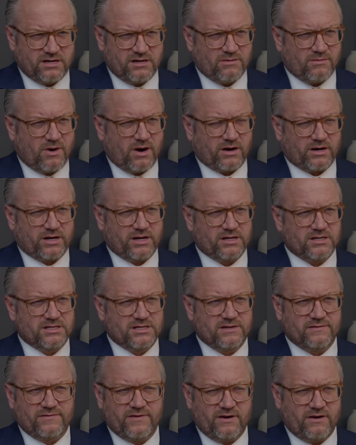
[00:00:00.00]
into
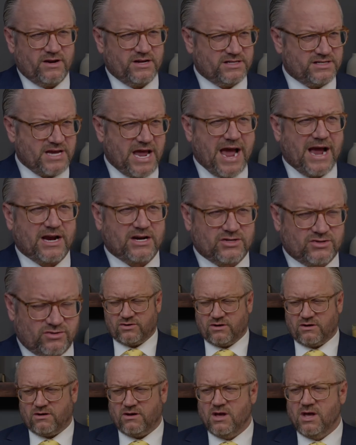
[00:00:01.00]
markets. If there is
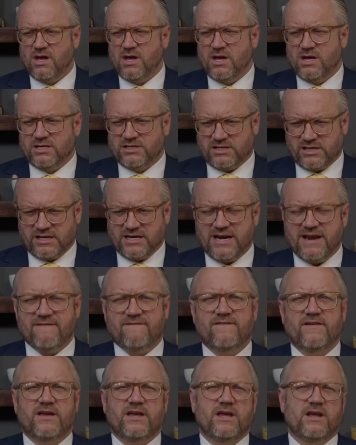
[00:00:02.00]
actual
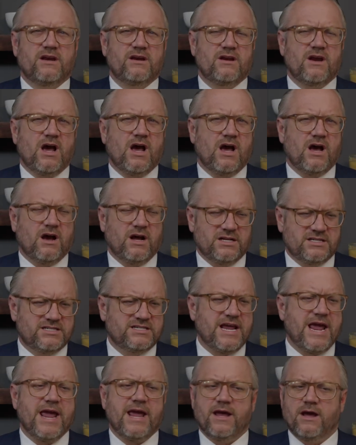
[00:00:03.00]
significant, uh, let's
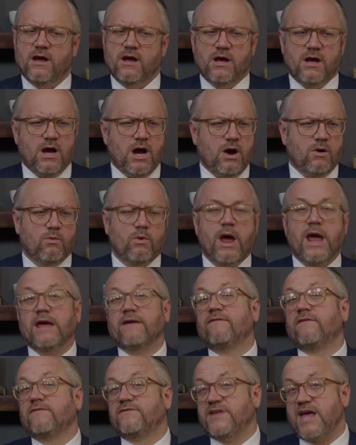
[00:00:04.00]
say, a
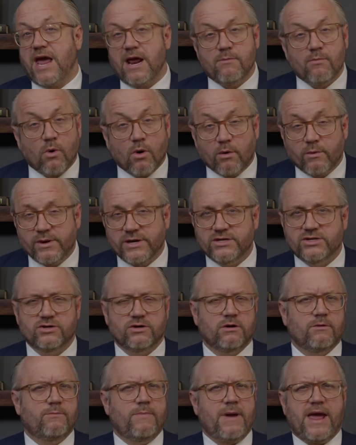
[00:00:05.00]
wave of ten more
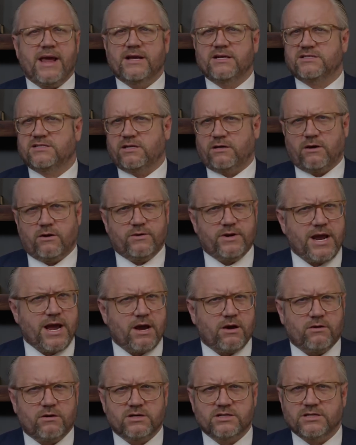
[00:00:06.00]
regional banks that go
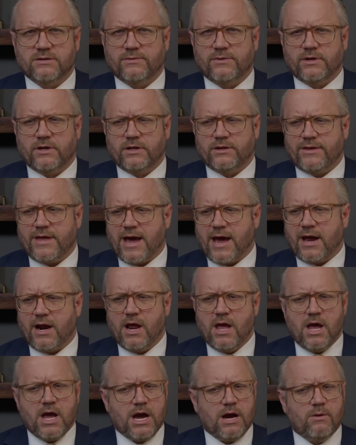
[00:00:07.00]
down or something like that.
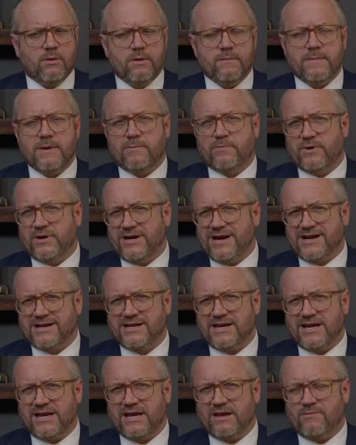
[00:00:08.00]
I wouldn't be
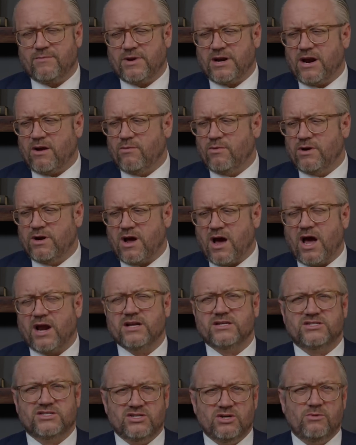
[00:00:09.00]
predicting it, but I would not
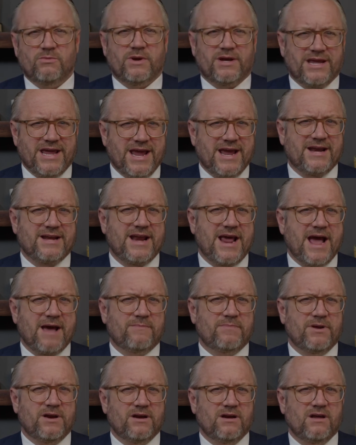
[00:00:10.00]
assume it can't
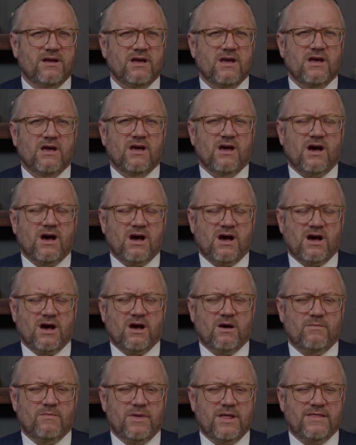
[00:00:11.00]
happen.
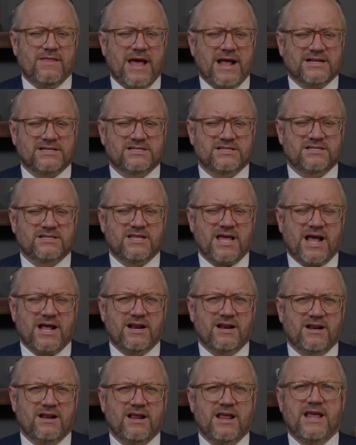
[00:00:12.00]
Um, and that's
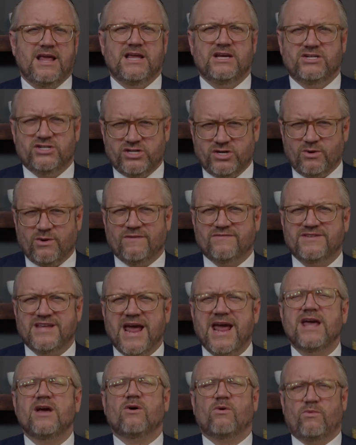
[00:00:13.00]
that issue of
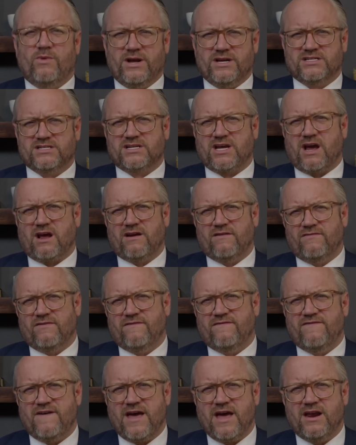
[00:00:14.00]
tail risk out of the
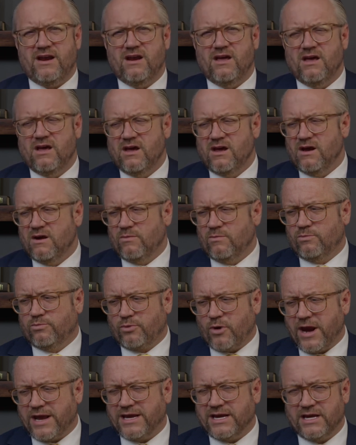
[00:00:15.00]
Fed
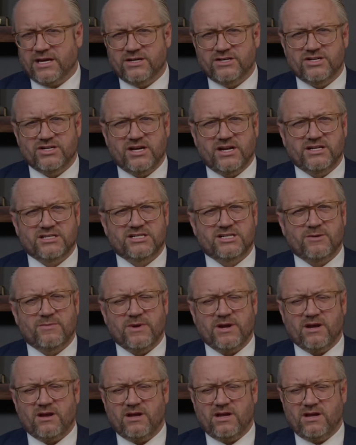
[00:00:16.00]
breakage needs to
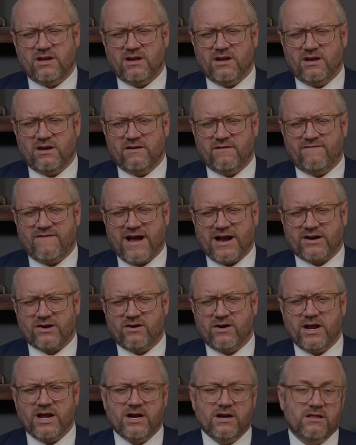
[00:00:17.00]
be in, in,
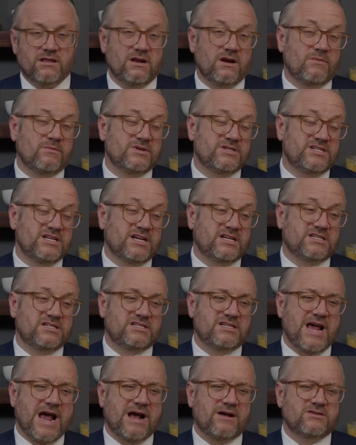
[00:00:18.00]
factored in. And then number six
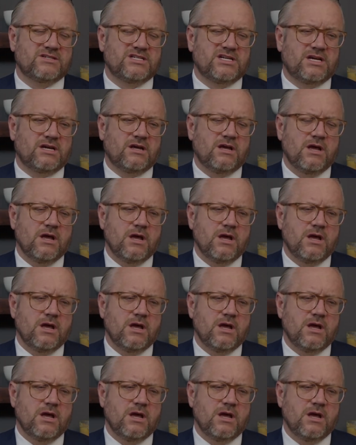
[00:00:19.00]
is housing.